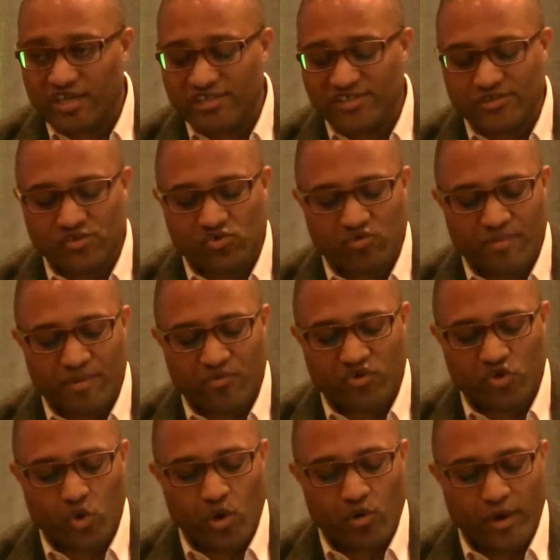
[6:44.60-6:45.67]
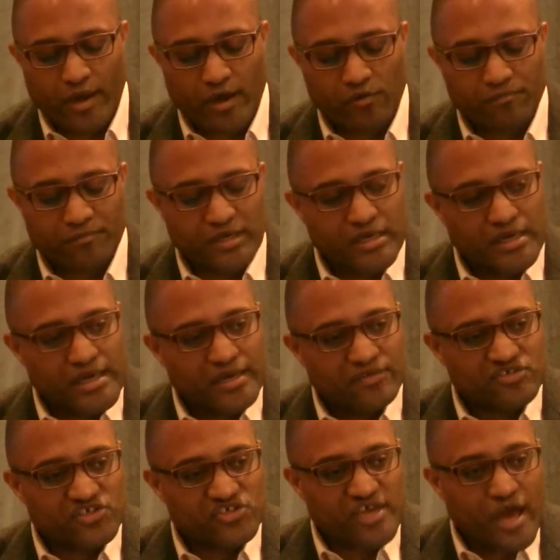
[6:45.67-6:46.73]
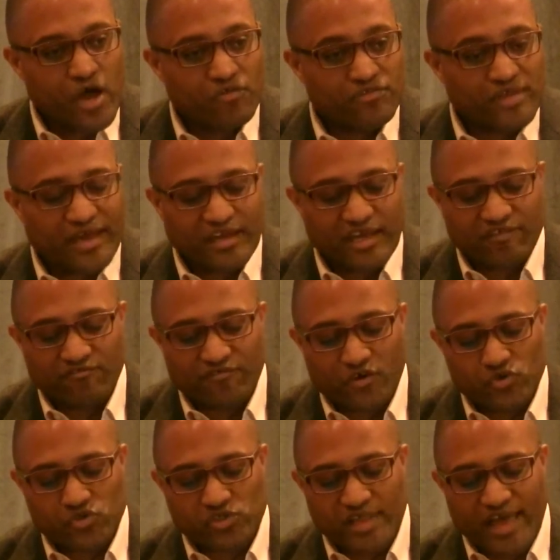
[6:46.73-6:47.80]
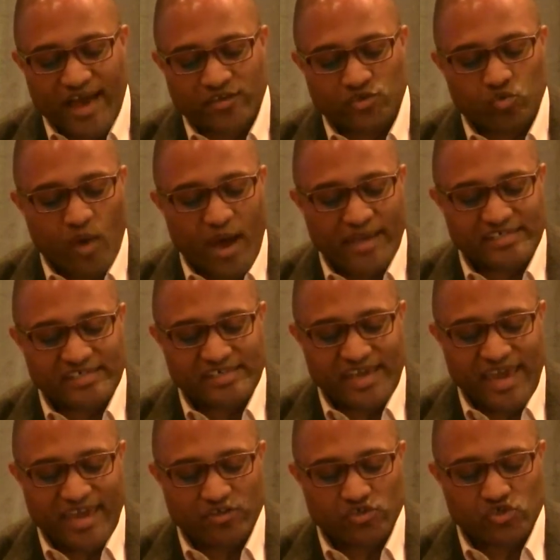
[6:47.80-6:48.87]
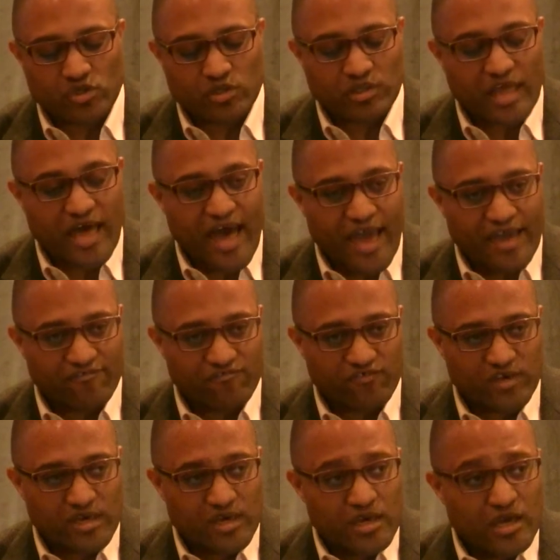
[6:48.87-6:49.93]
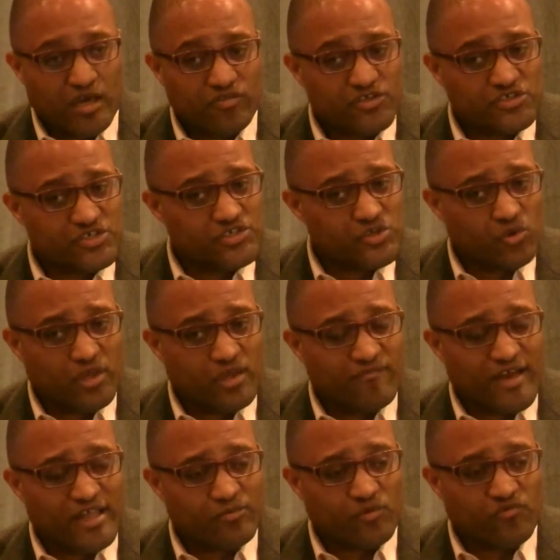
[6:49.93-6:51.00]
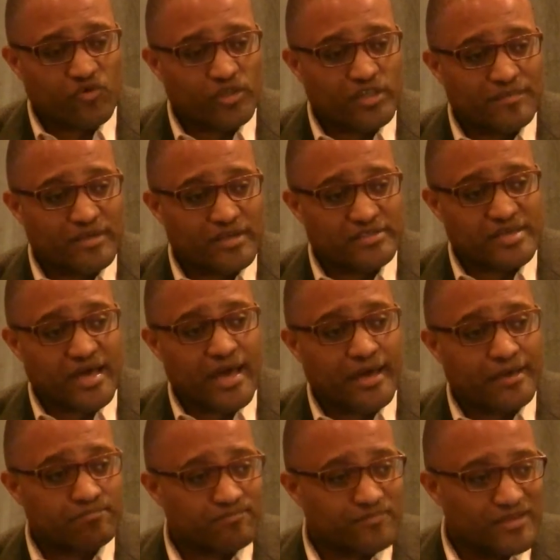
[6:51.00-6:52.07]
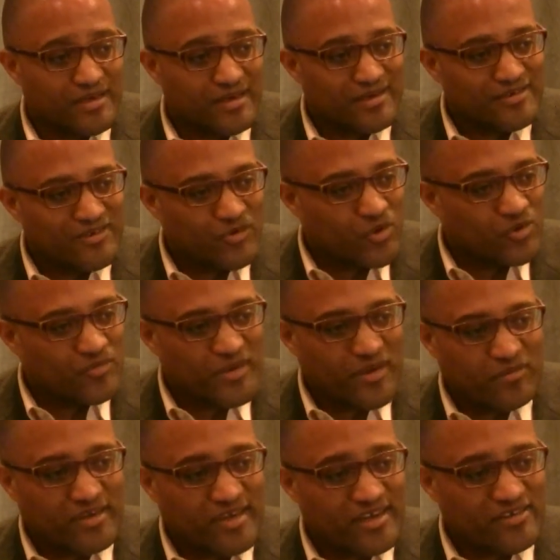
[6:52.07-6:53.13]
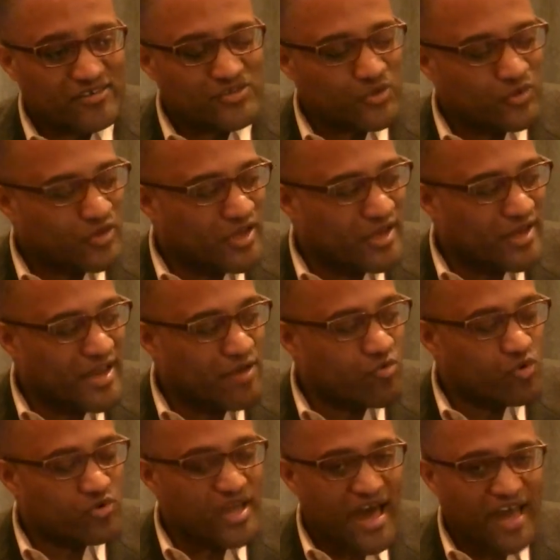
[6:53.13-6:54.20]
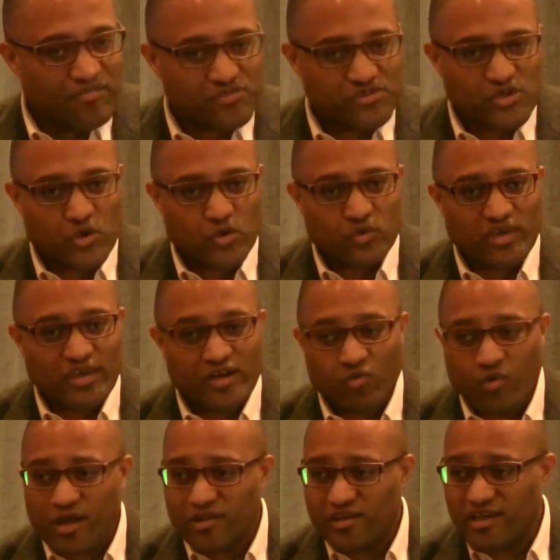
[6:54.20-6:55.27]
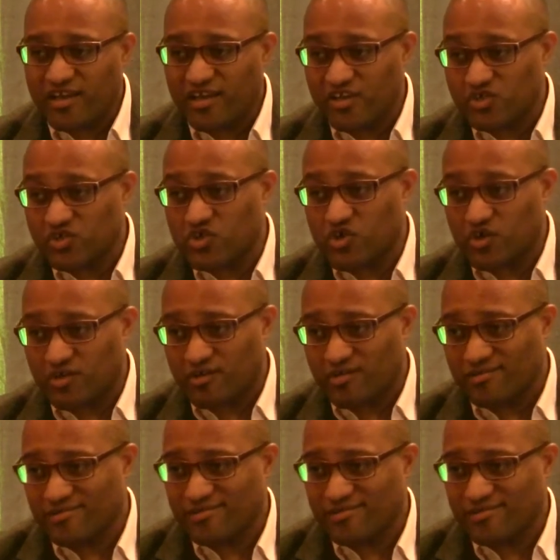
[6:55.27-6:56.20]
easy to remember URL, digihealth.info/YTHlive. This is only available for a limited time. You'll only be able to get it until April 9th, so get it while the getting is good.